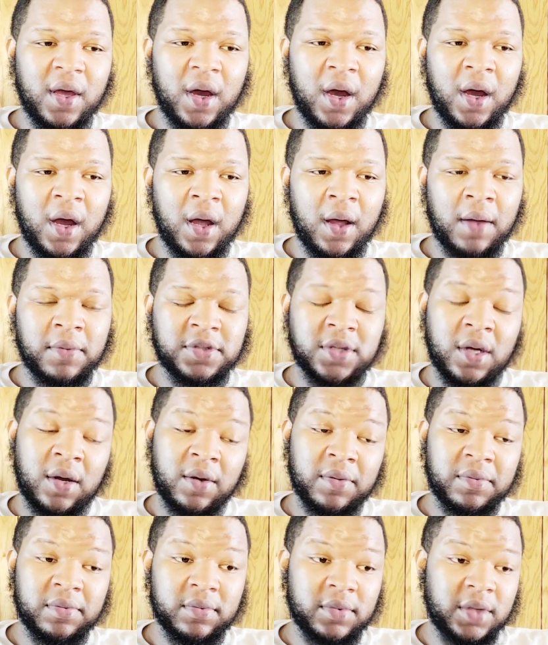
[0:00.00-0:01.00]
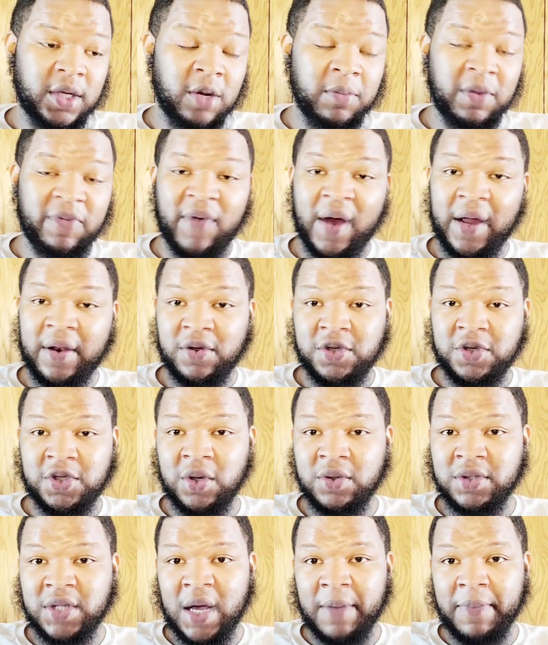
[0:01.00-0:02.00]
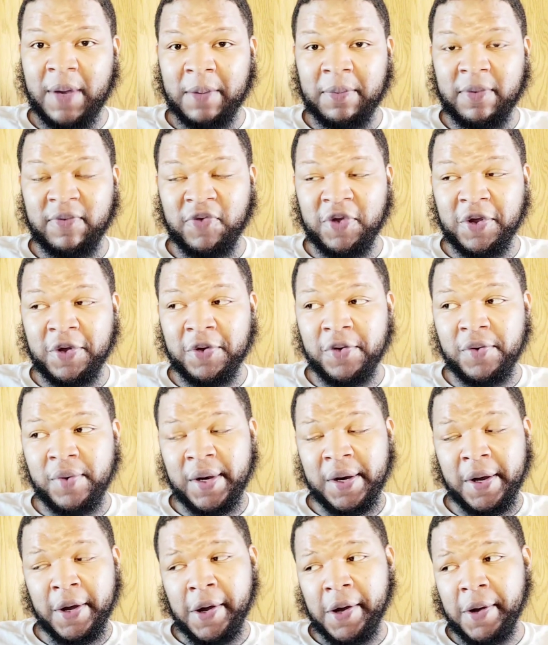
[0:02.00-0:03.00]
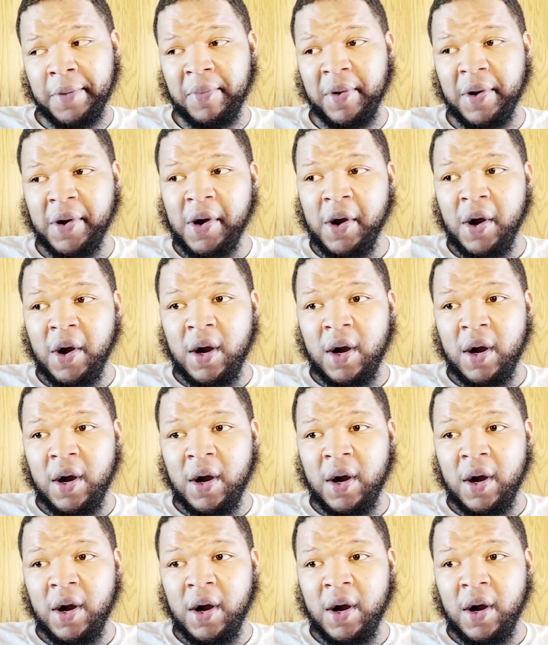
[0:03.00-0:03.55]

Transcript: Um, so he's gonna be fighting on Showtime pay per view and um,